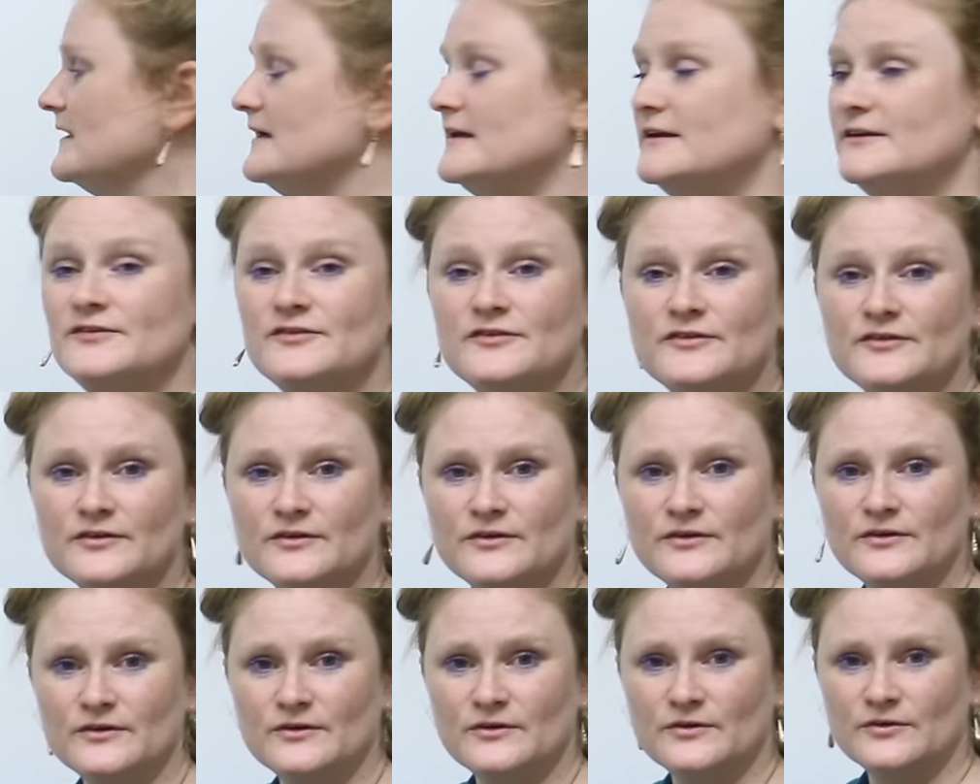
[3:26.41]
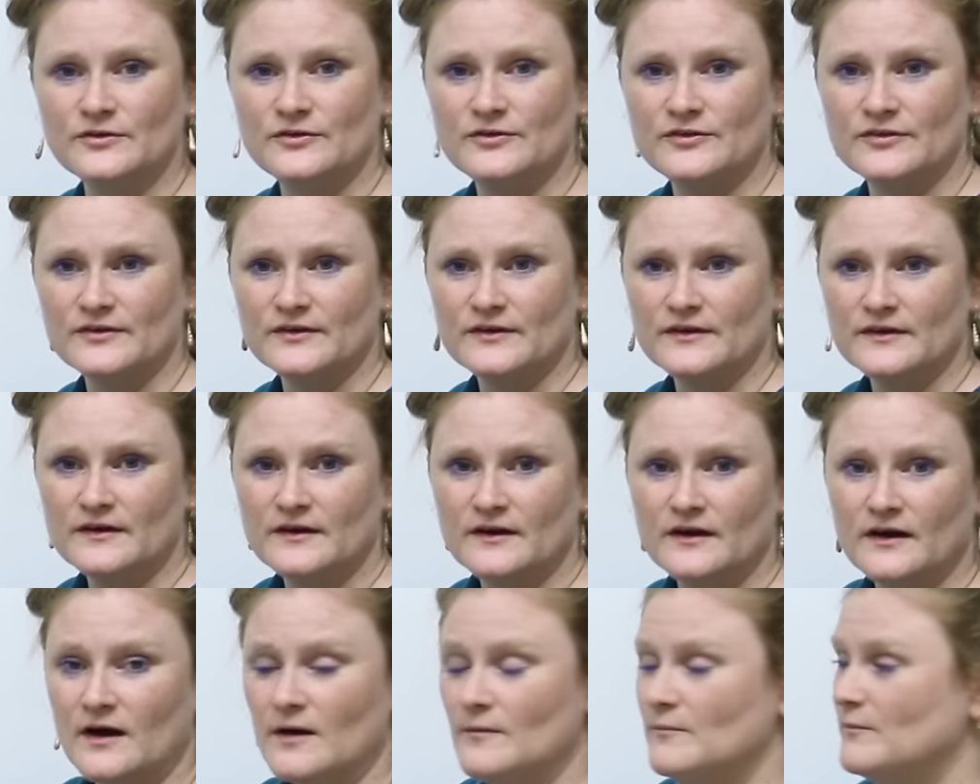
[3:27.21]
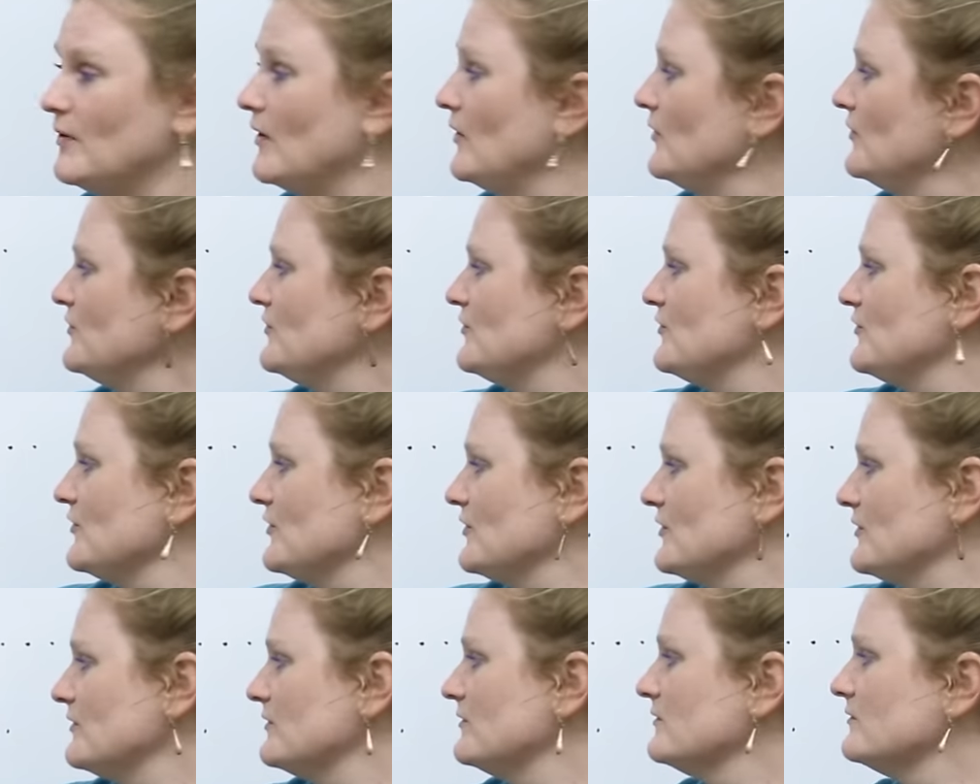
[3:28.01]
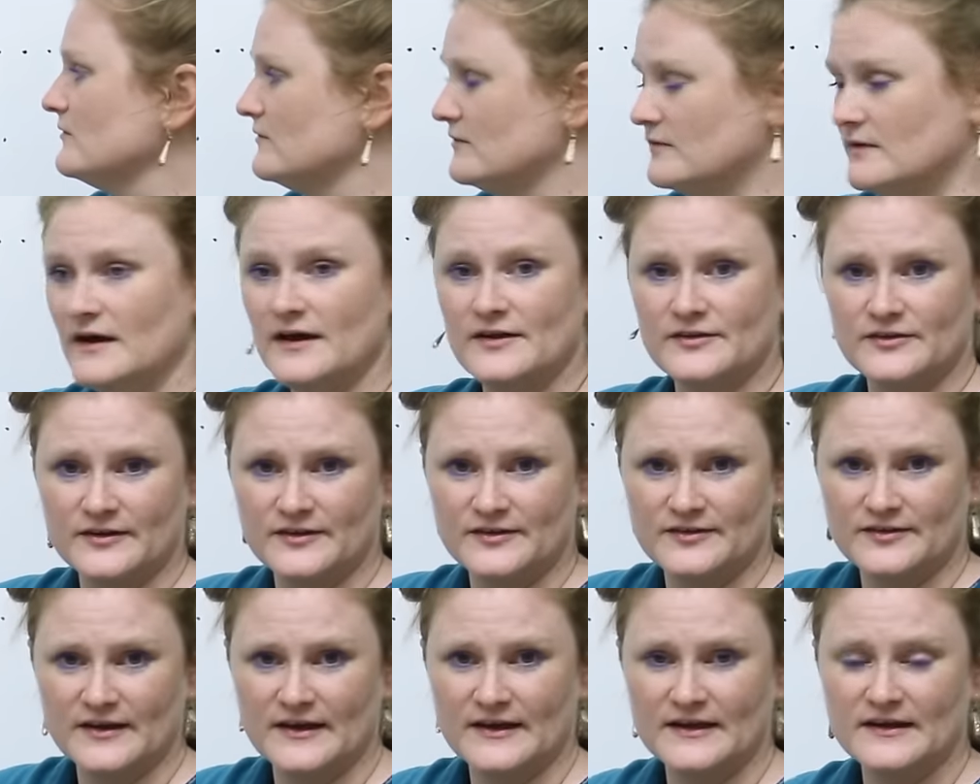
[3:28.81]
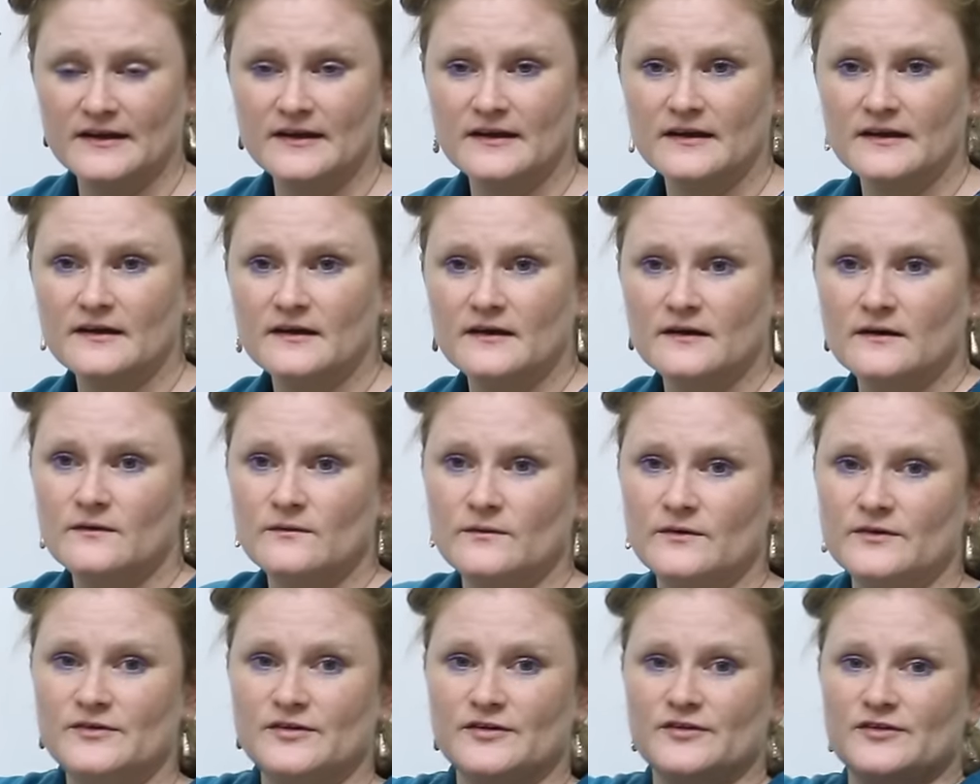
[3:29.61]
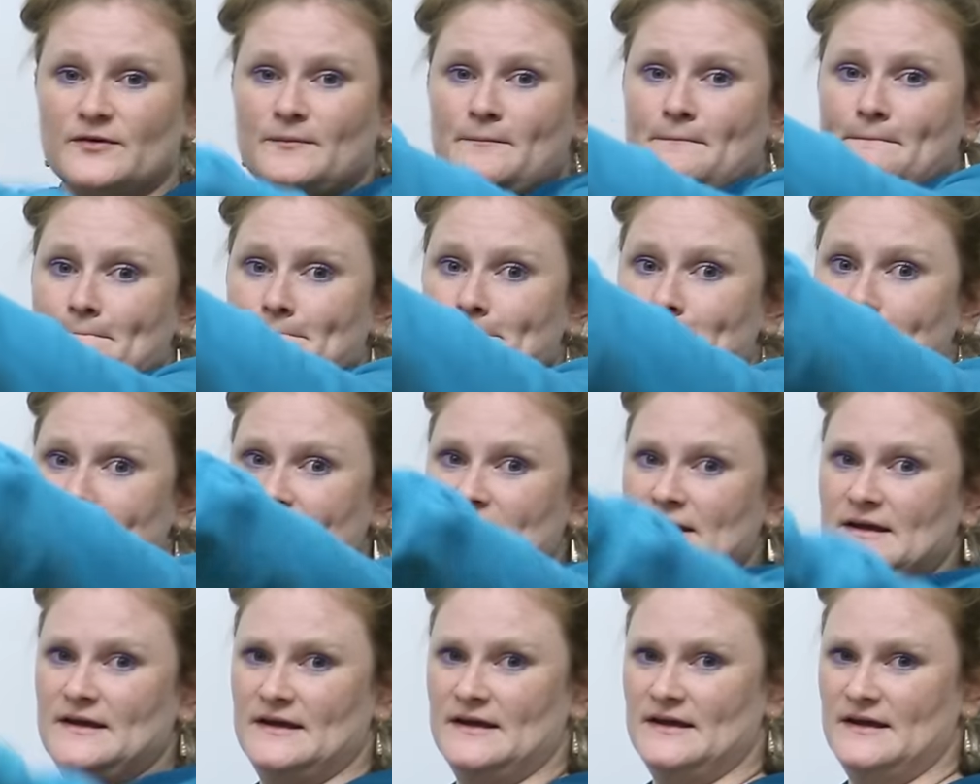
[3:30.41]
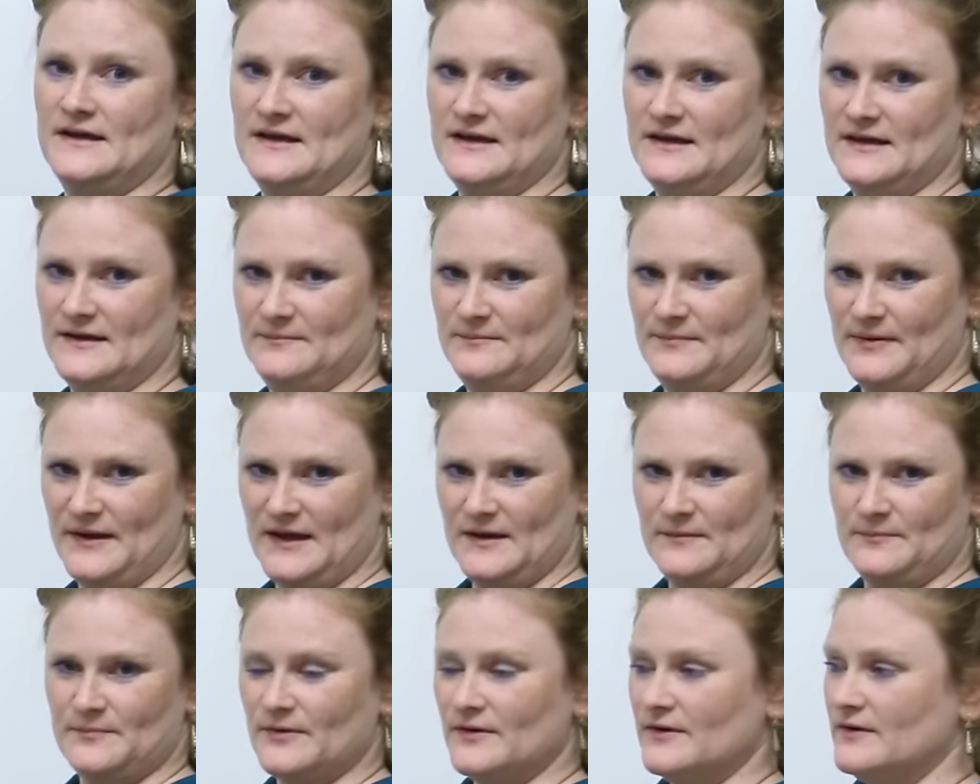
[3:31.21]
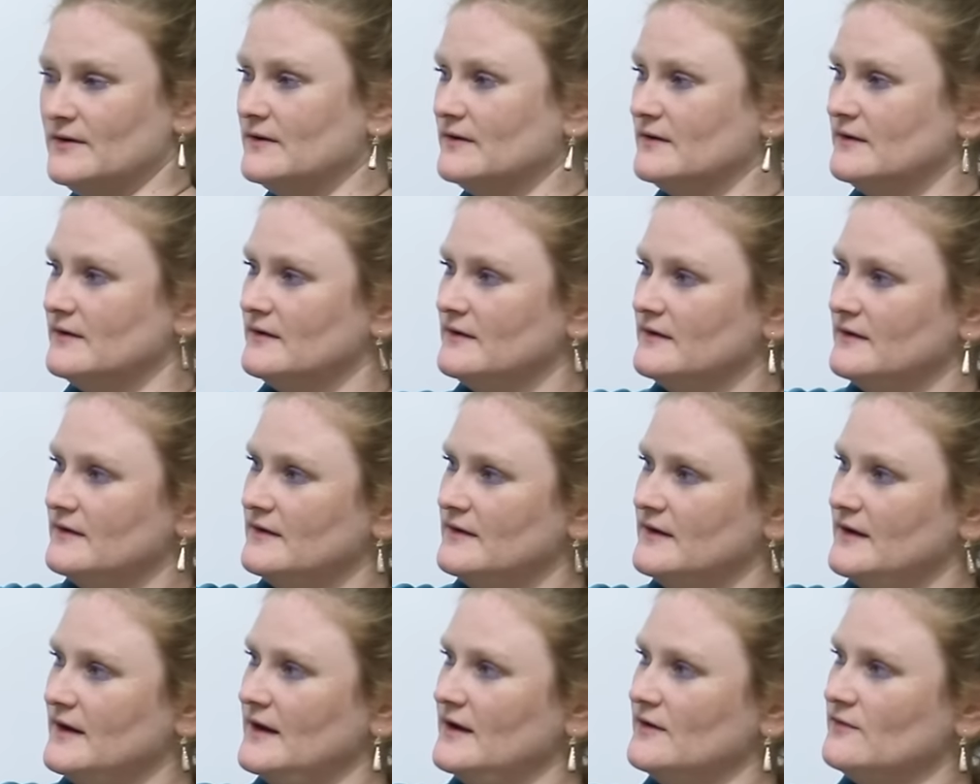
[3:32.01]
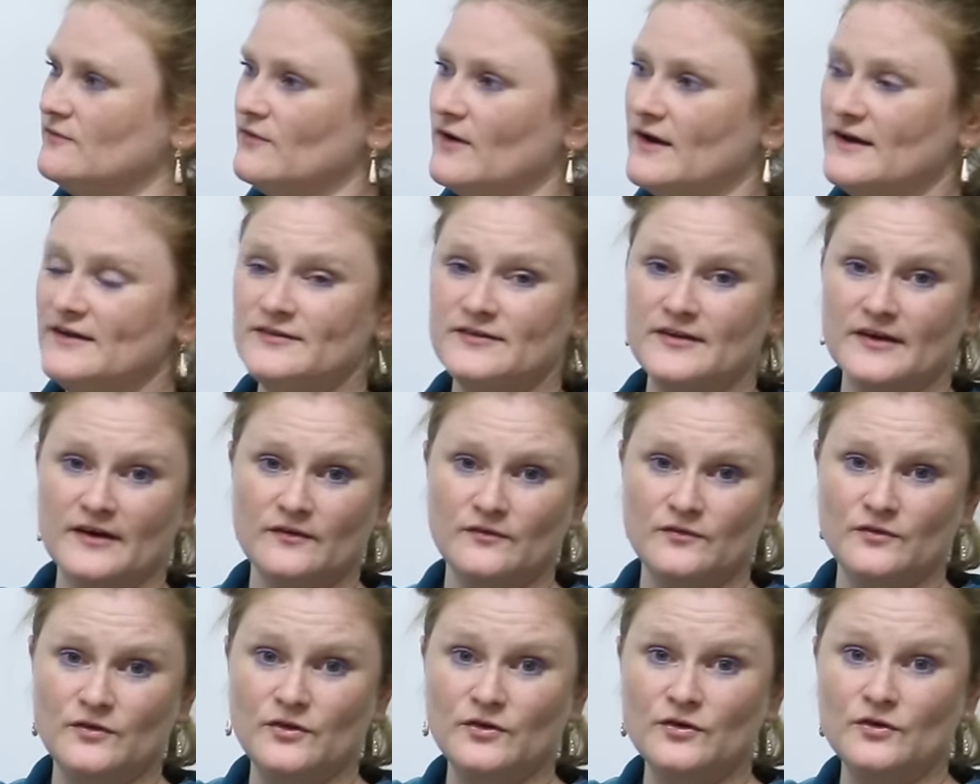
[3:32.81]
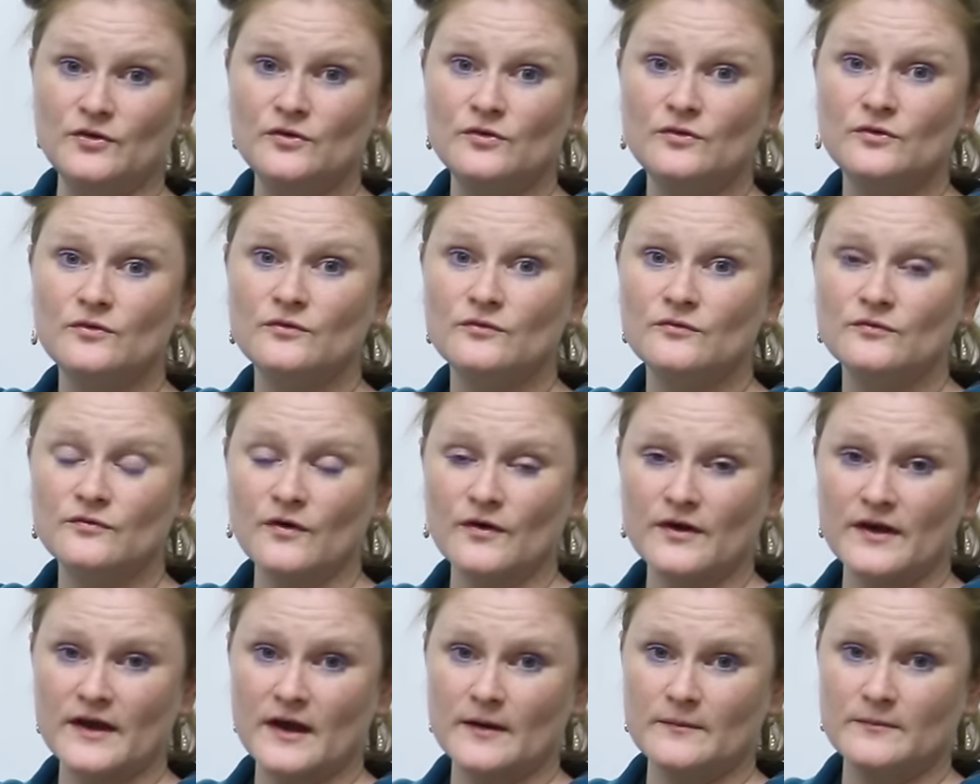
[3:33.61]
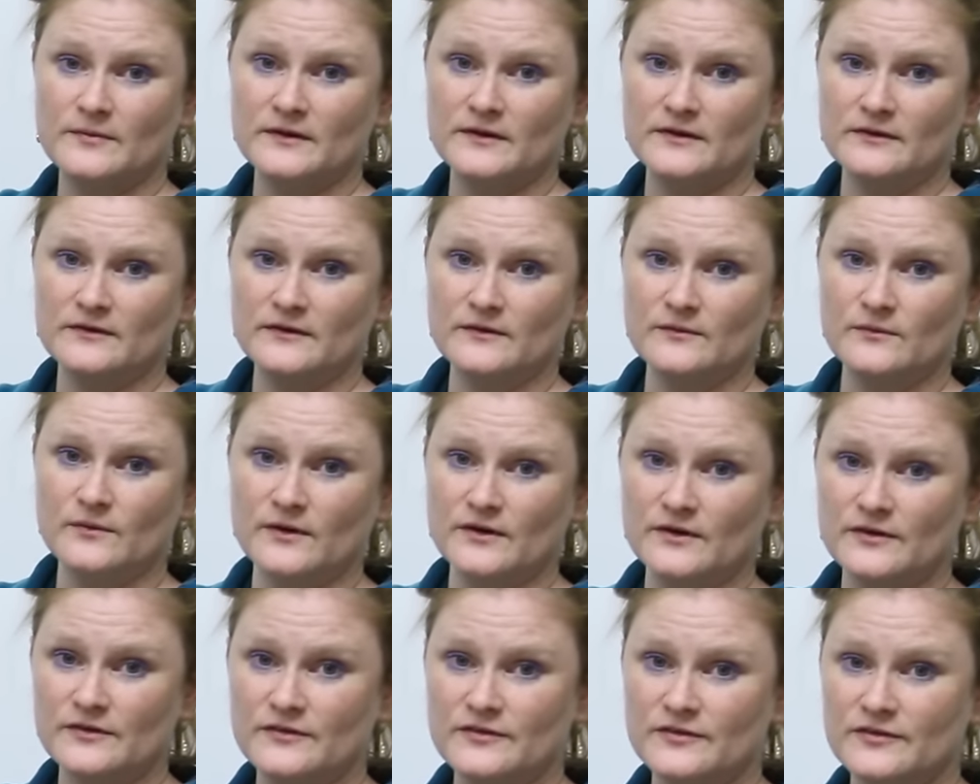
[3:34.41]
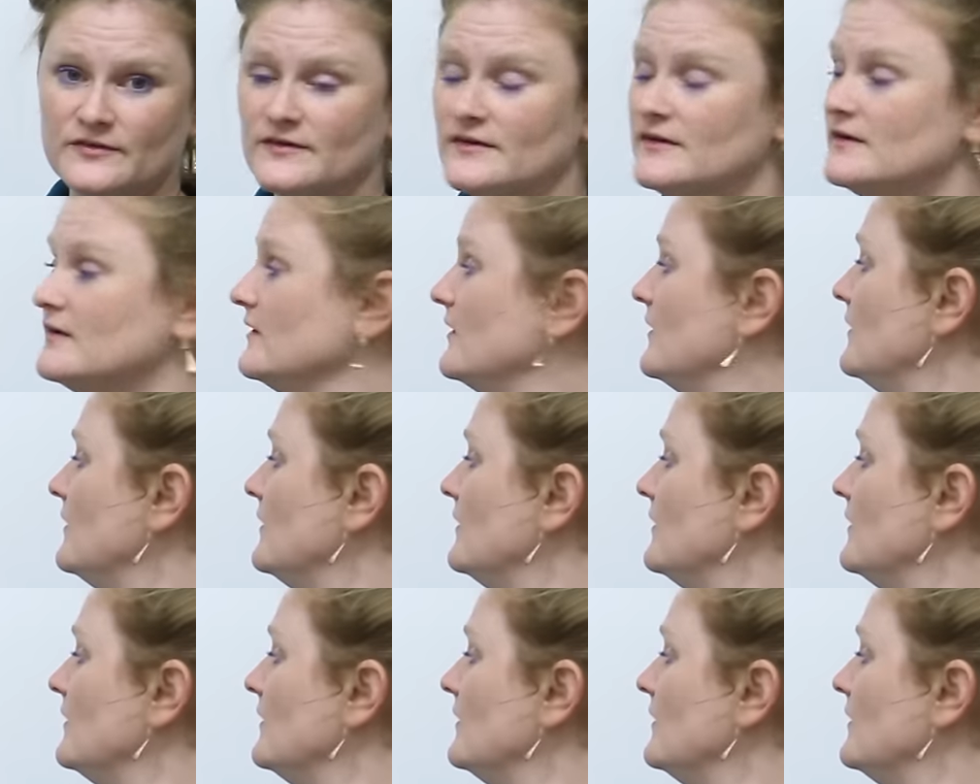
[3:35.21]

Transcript: is to use a poster, as I said, which is a big paper, and write down new vocabulary words,